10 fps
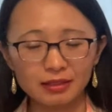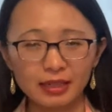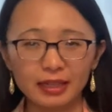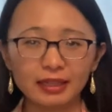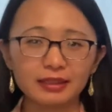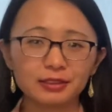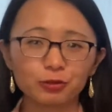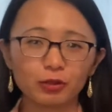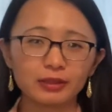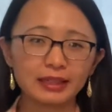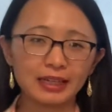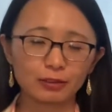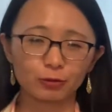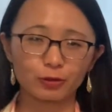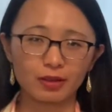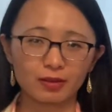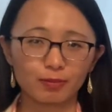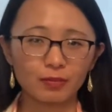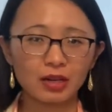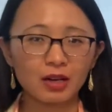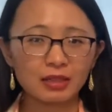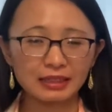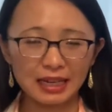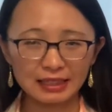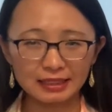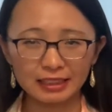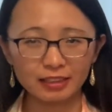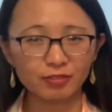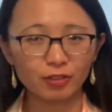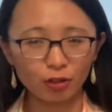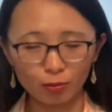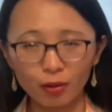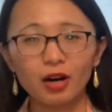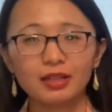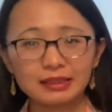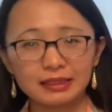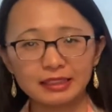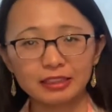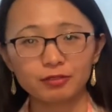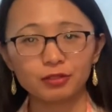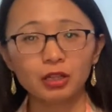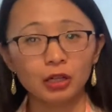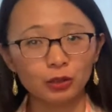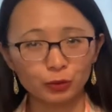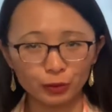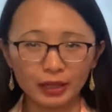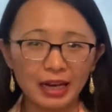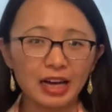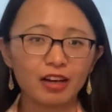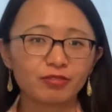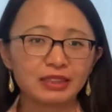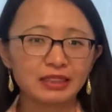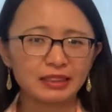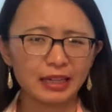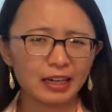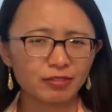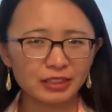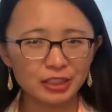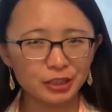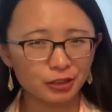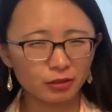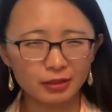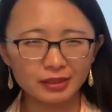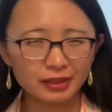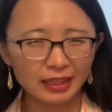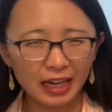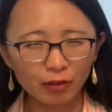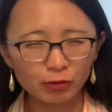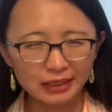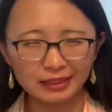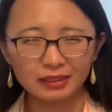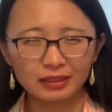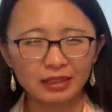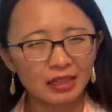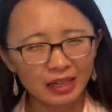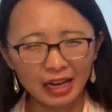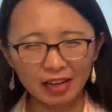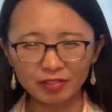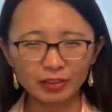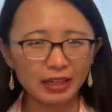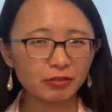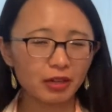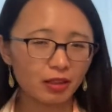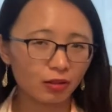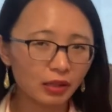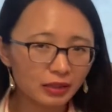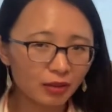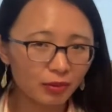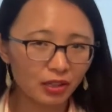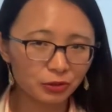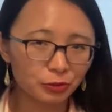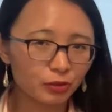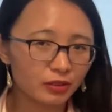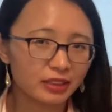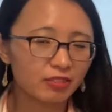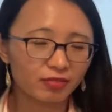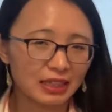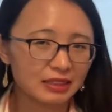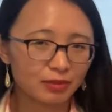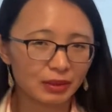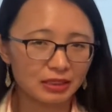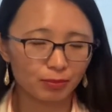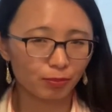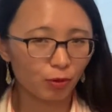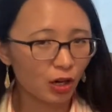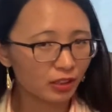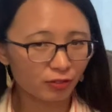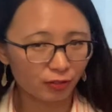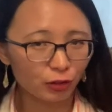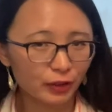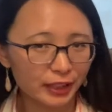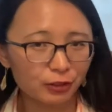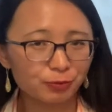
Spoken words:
Is your net worth negative or positive? Do you have enough insurance coverage? Have you ever thought about your investment portfolio?